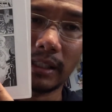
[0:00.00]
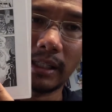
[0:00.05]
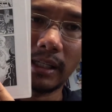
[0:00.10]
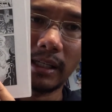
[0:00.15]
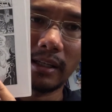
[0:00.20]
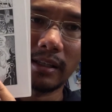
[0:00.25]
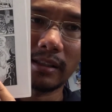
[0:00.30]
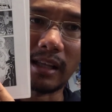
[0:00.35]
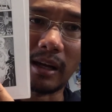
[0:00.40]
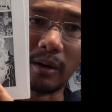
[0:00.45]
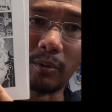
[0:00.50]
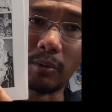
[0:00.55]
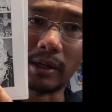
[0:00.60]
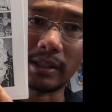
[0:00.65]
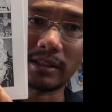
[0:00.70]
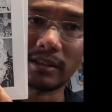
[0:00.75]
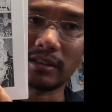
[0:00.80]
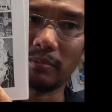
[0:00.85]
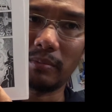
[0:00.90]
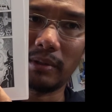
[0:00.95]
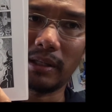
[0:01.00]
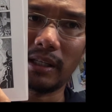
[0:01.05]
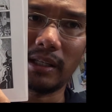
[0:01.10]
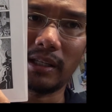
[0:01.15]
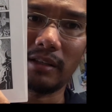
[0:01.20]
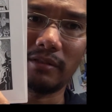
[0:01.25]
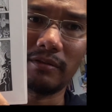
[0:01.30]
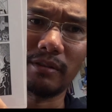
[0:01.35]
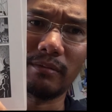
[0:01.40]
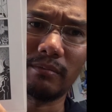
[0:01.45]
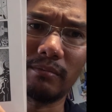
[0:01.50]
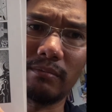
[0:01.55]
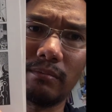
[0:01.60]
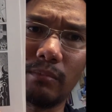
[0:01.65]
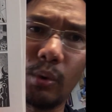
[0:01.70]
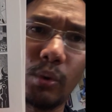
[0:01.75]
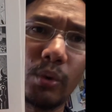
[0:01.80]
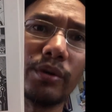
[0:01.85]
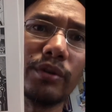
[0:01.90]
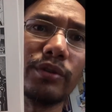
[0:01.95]
that wants to be even
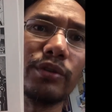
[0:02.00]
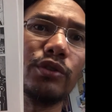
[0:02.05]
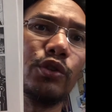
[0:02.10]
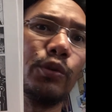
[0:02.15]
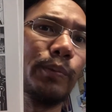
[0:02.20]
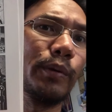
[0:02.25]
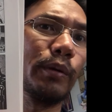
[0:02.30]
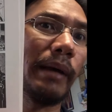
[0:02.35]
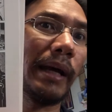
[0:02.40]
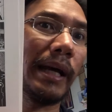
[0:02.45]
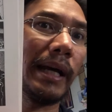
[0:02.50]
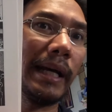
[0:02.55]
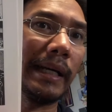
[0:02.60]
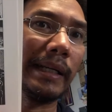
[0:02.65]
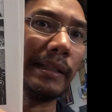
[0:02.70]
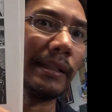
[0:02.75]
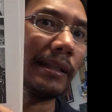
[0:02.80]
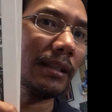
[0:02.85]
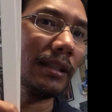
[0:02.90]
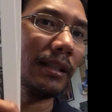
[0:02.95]
more super bad.